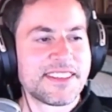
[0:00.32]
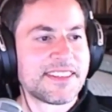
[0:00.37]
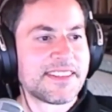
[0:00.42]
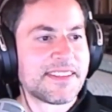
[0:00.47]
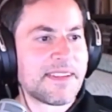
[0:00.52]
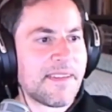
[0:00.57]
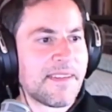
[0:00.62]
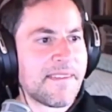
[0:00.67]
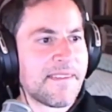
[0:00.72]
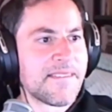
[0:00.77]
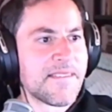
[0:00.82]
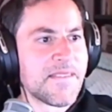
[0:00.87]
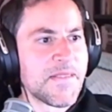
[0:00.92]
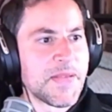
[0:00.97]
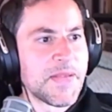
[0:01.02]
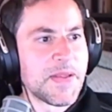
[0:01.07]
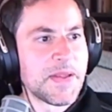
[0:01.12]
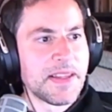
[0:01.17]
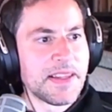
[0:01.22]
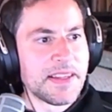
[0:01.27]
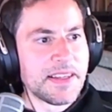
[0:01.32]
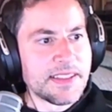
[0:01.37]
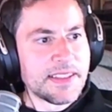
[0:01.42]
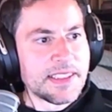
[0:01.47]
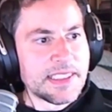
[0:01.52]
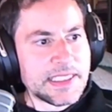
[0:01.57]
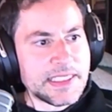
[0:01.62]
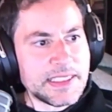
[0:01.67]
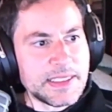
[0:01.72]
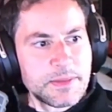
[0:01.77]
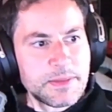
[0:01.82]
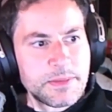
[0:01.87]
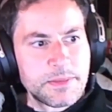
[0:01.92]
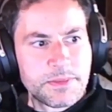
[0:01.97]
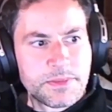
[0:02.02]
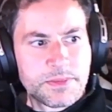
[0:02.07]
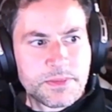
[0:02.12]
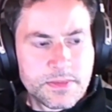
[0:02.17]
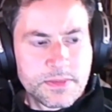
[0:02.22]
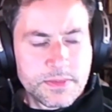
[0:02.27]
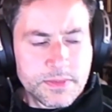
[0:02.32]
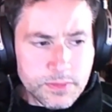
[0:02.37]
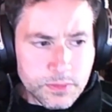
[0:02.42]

We got 2 messages from Shane